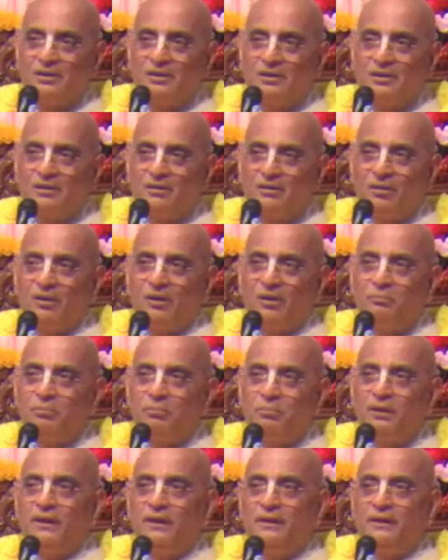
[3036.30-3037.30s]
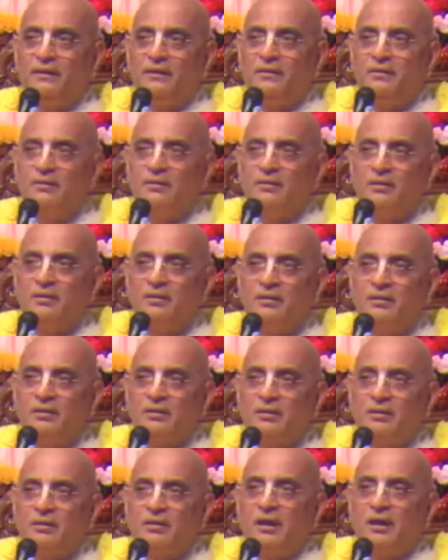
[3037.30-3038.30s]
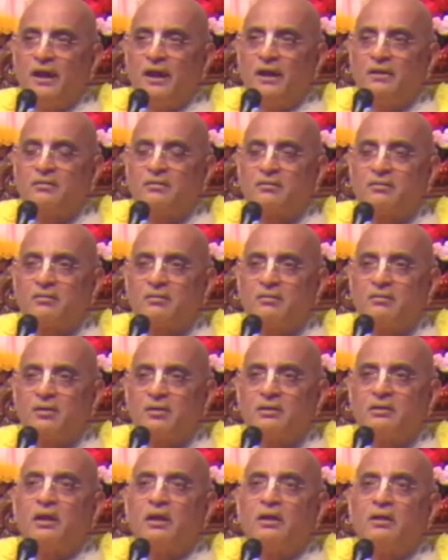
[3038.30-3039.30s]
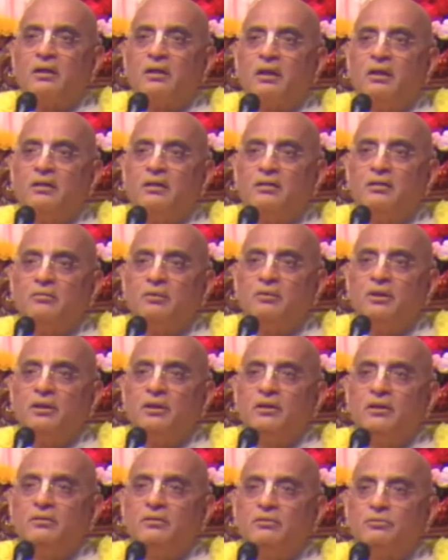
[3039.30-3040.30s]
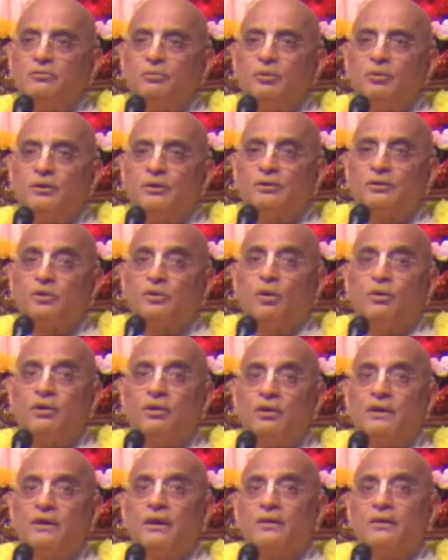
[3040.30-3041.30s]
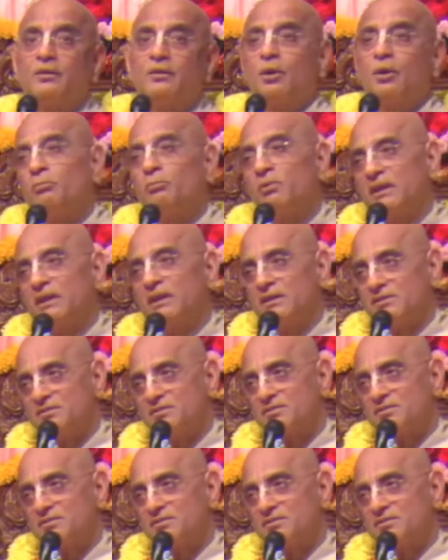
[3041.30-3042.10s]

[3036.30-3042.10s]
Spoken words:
on the plea that 13 years was not yet complete.